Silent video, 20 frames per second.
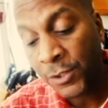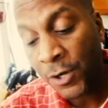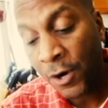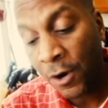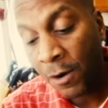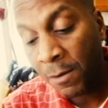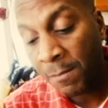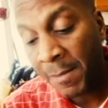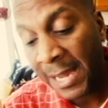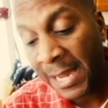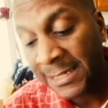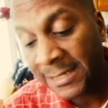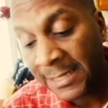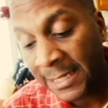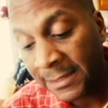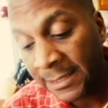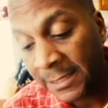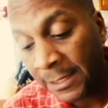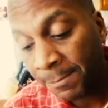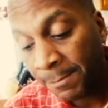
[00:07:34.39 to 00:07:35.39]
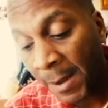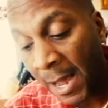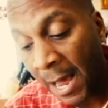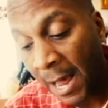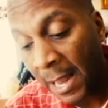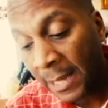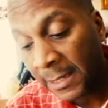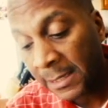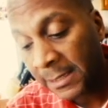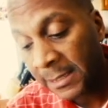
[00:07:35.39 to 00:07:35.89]
term identity
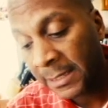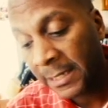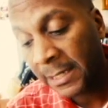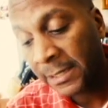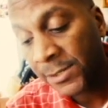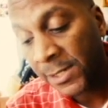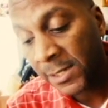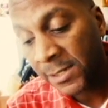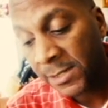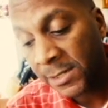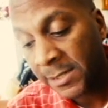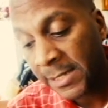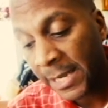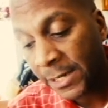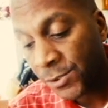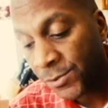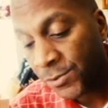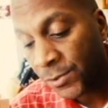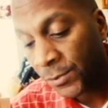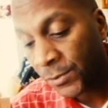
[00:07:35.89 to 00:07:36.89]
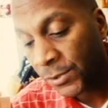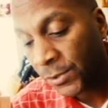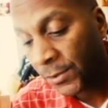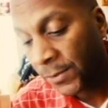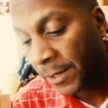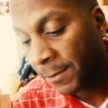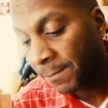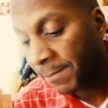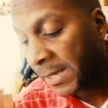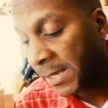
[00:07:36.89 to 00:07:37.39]
politics central to
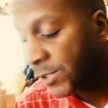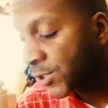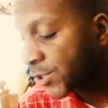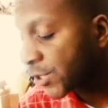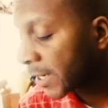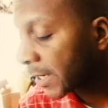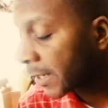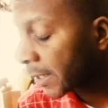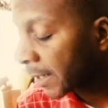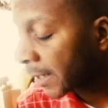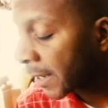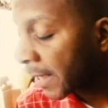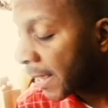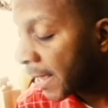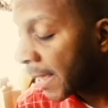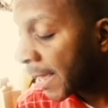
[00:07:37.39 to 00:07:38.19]
their mission.